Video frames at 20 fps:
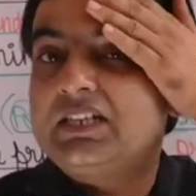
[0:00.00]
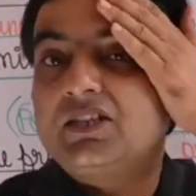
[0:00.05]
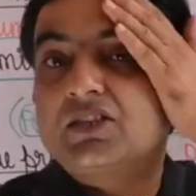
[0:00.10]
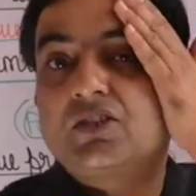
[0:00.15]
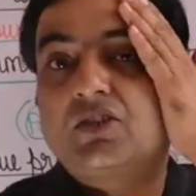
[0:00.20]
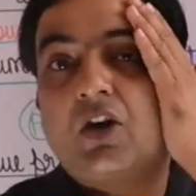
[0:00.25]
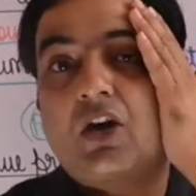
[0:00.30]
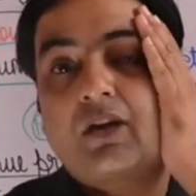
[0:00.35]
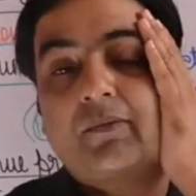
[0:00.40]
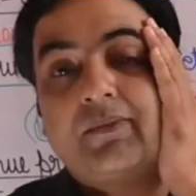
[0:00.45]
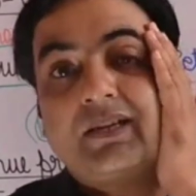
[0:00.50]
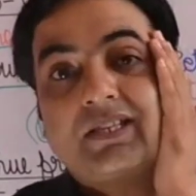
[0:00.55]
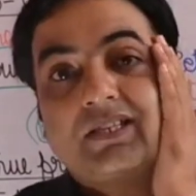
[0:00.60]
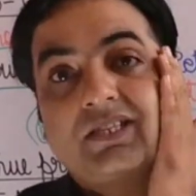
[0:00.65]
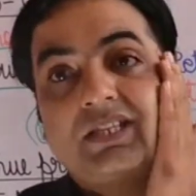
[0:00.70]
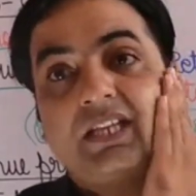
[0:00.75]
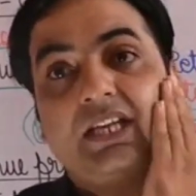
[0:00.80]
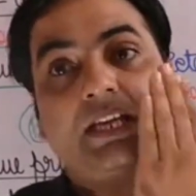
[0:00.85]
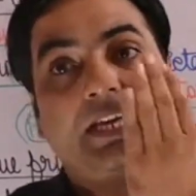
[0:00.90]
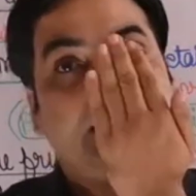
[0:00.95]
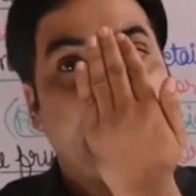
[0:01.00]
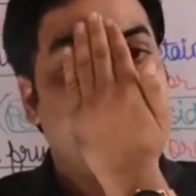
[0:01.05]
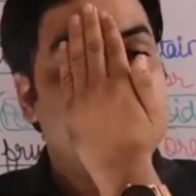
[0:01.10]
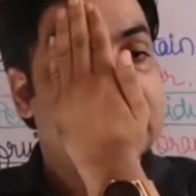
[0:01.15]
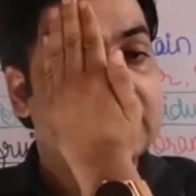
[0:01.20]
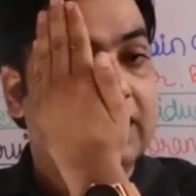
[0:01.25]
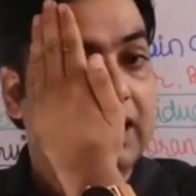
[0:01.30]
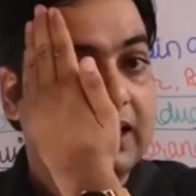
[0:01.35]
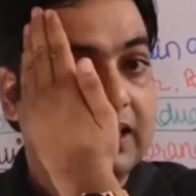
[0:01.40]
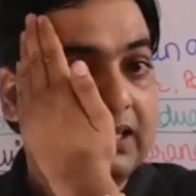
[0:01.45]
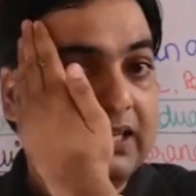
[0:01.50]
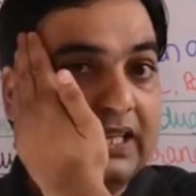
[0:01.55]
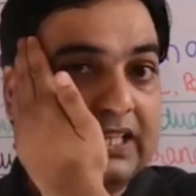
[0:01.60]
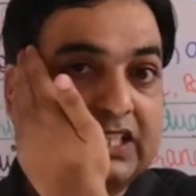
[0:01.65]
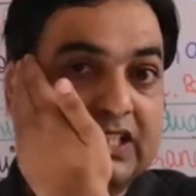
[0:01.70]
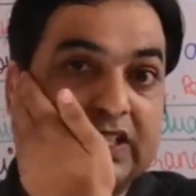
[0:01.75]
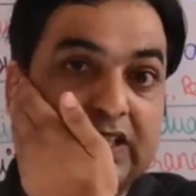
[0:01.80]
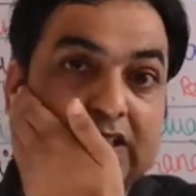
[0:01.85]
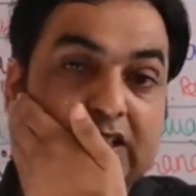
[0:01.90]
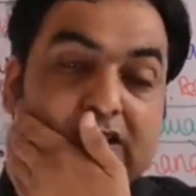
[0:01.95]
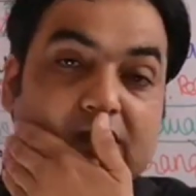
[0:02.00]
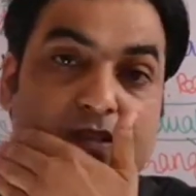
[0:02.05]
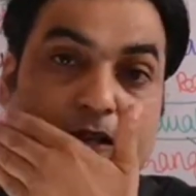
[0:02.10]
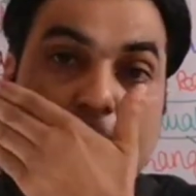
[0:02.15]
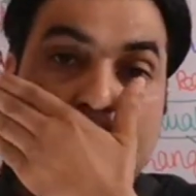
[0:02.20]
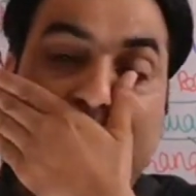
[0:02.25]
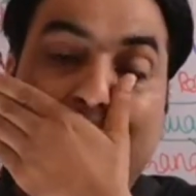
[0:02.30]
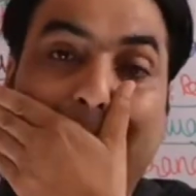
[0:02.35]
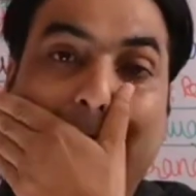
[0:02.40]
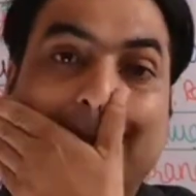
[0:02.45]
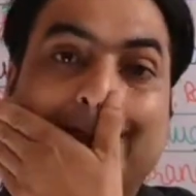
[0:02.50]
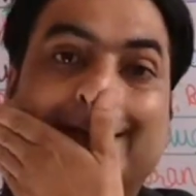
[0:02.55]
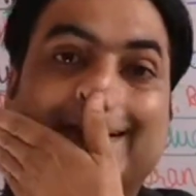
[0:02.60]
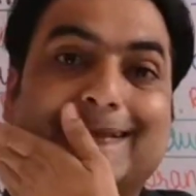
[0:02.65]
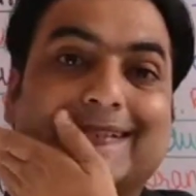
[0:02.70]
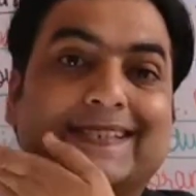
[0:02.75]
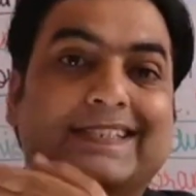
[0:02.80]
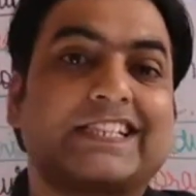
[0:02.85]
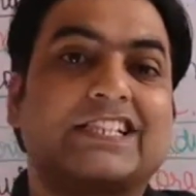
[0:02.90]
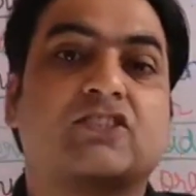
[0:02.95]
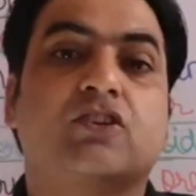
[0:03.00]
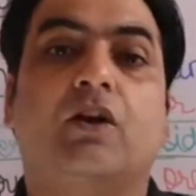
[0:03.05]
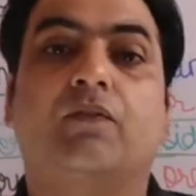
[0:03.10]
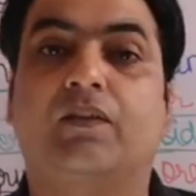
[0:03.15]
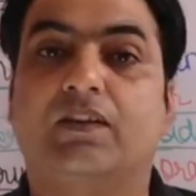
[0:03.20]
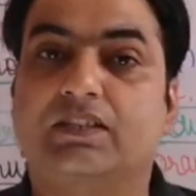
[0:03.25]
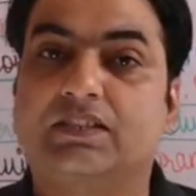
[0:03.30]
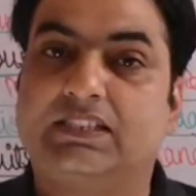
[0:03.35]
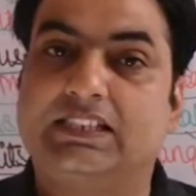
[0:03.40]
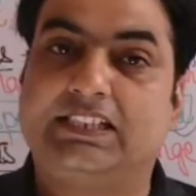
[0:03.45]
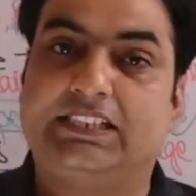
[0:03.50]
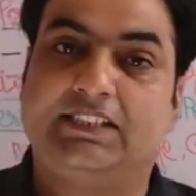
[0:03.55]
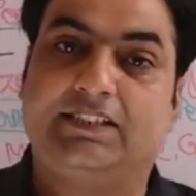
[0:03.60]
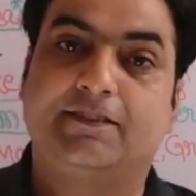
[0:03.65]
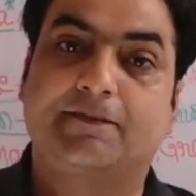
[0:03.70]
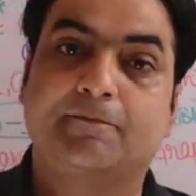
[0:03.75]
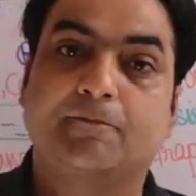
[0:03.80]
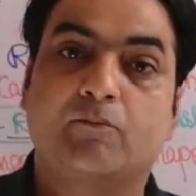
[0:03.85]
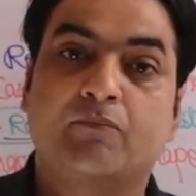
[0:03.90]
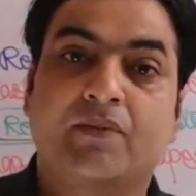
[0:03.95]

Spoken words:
Dormancy is a characteristics of a seed.